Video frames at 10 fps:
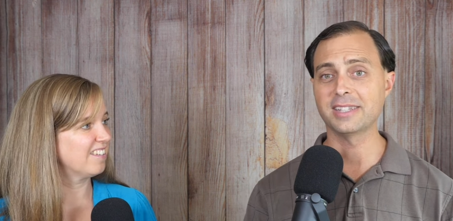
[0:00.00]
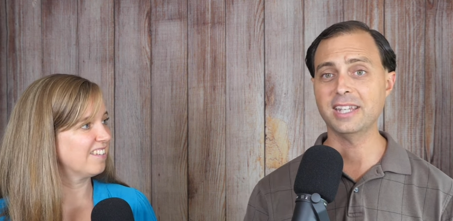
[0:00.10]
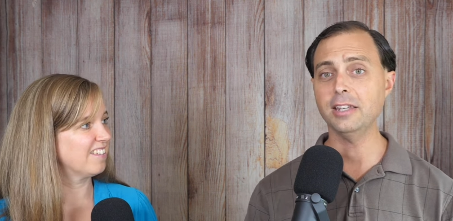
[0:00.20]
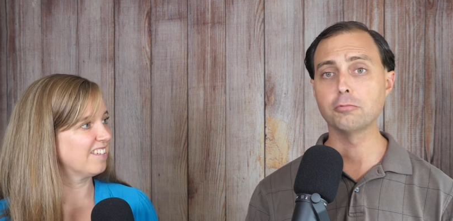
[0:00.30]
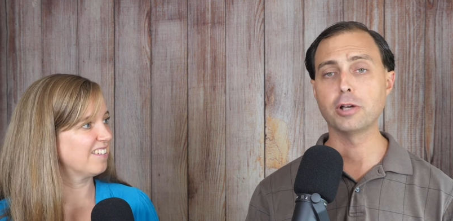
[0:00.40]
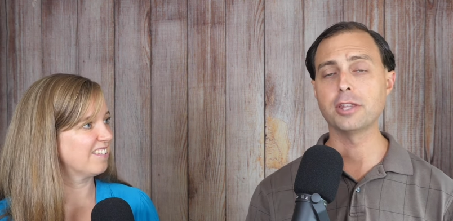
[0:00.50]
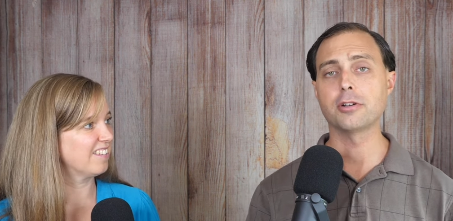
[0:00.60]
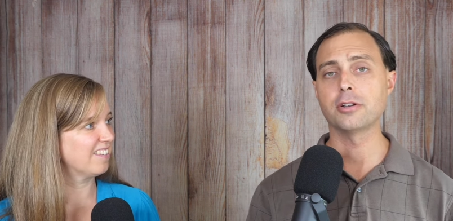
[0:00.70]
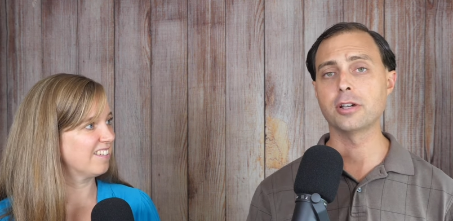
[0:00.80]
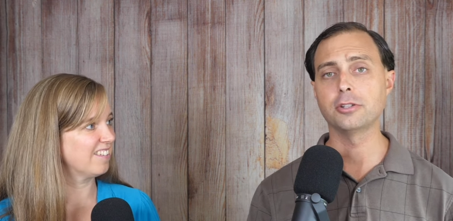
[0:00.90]
Speaker 1: it's key
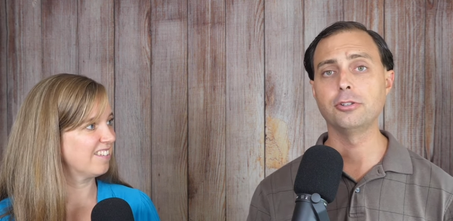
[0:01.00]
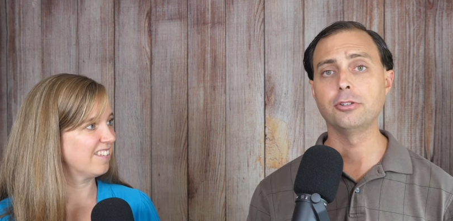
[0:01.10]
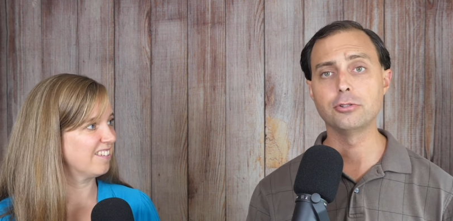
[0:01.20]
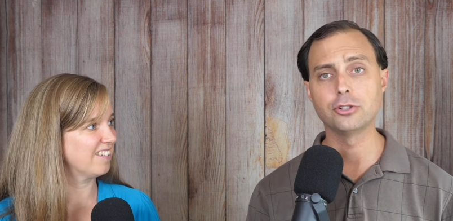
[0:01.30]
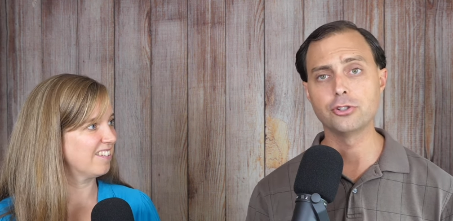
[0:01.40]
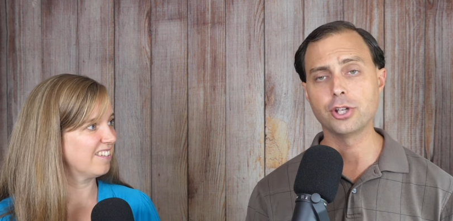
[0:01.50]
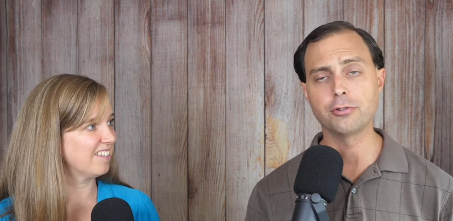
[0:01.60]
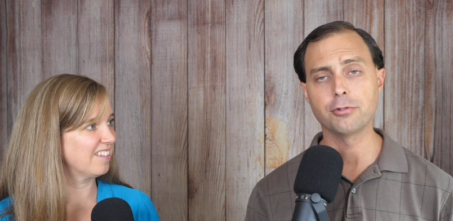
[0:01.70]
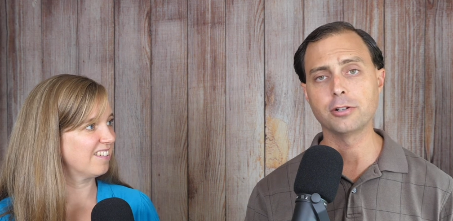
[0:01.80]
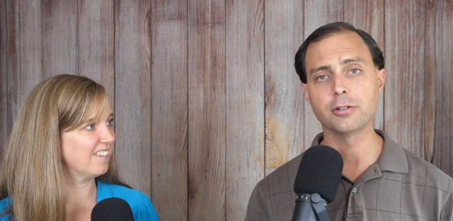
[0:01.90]
whether or not you use your
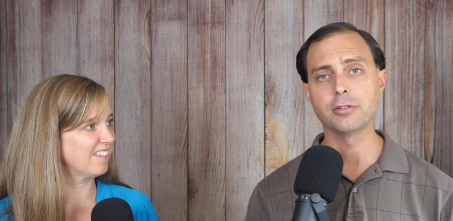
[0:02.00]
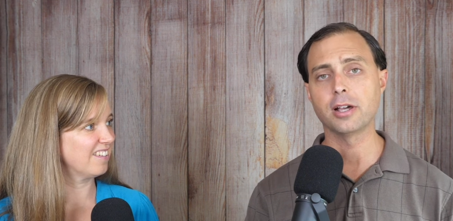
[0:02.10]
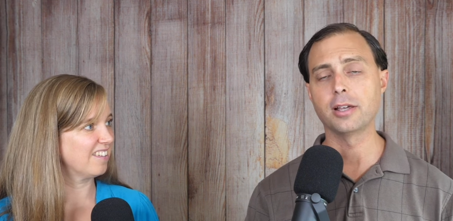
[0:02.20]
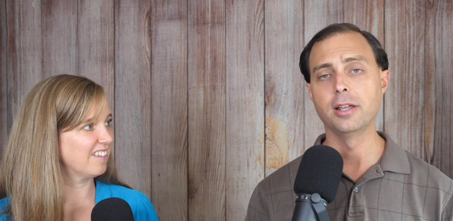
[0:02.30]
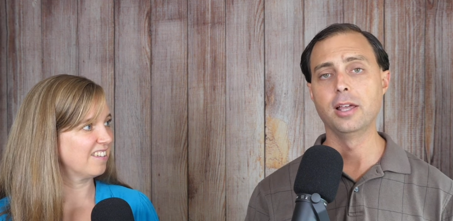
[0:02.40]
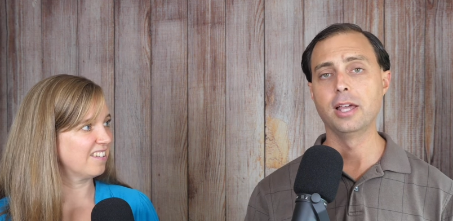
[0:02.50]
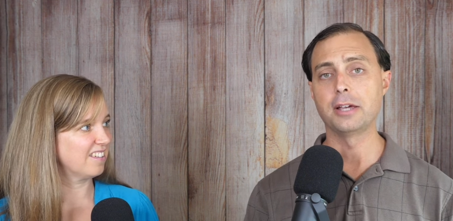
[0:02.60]
generator a lot.